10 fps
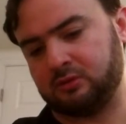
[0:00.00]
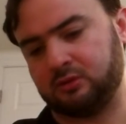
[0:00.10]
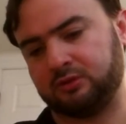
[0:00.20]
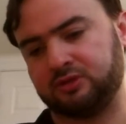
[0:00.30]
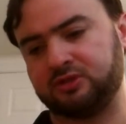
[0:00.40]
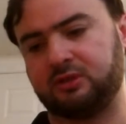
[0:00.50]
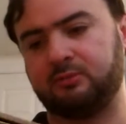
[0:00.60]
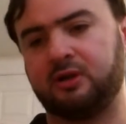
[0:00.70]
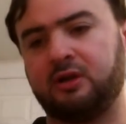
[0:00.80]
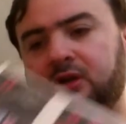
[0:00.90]
There's some
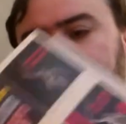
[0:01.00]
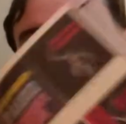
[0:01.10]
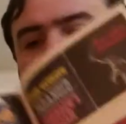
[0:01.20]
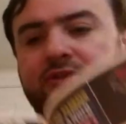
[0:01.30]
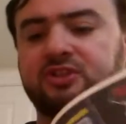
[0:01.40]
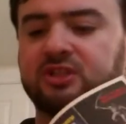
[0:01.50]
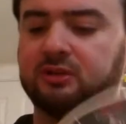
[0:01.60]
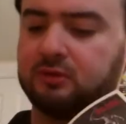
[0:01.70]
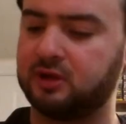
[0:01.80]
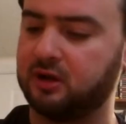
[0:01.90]
different
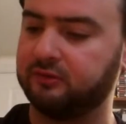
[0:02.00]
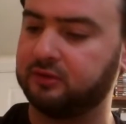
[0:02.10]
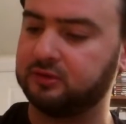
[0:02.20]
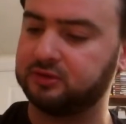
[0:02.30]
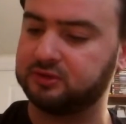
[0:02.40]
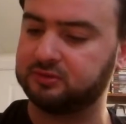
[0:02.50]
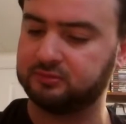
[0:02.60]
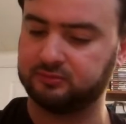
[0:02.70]
single covers.